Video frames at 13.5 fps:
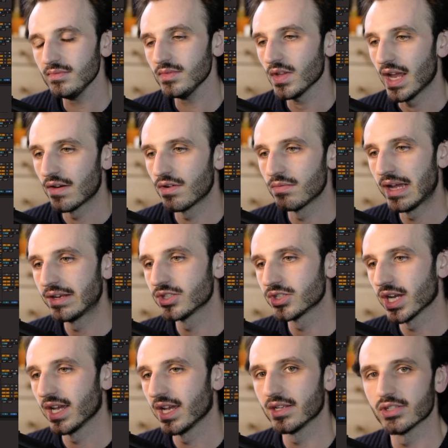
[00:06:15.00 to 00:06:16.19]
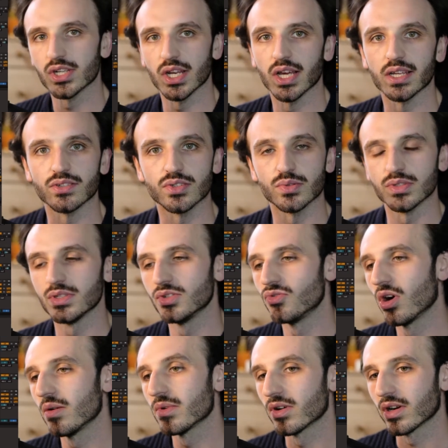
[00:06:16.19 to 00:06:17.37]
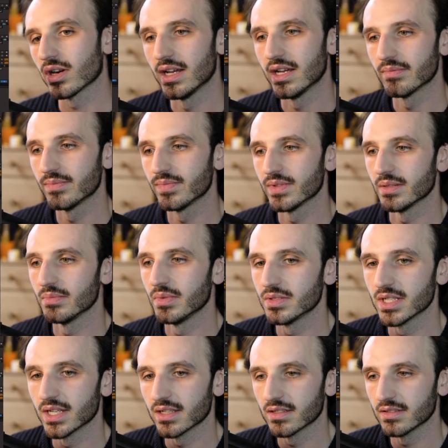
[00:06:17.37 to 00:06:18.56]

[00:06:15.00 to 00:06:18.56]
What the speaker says: Every major change, like just there's a drop or a climb in music.